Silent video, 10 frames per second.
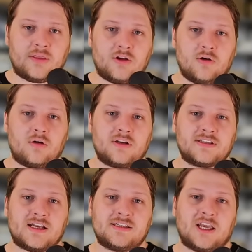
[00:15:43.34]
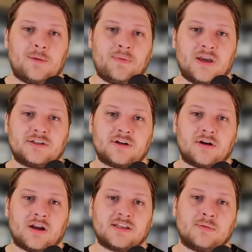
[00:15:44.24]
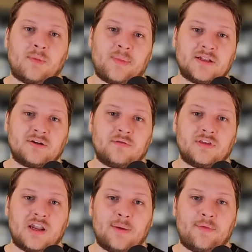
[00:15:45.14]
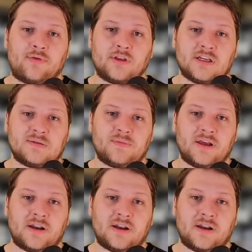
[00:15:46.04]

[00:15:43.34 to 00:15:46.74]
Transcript: duo decides to get a picture as a memento of the day before they split